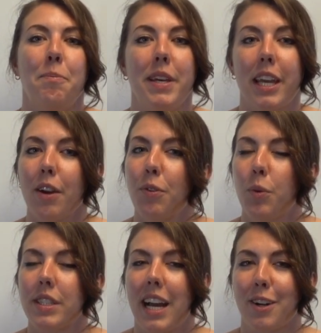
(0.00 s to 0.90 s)
Be careful
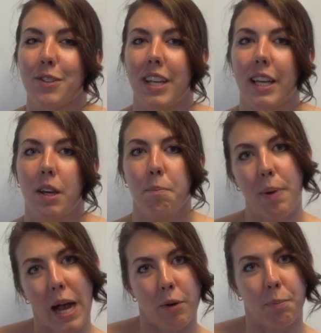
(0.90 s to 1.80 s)
with titles like
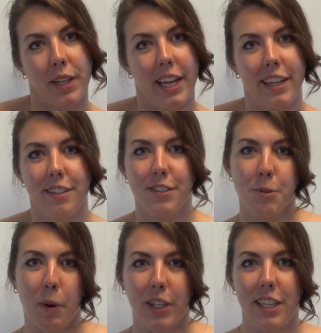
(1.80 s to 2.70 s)
power play,
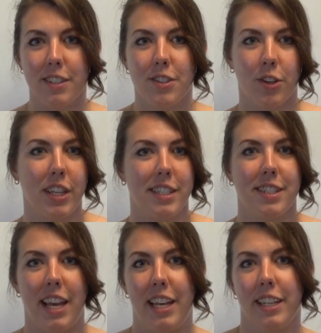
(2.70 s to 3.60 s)
sparking
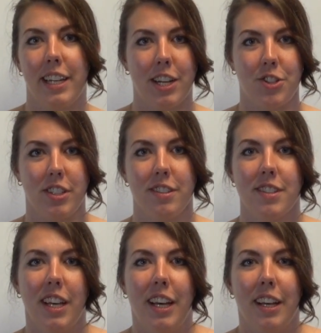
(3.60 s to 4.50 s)
circuits and connections.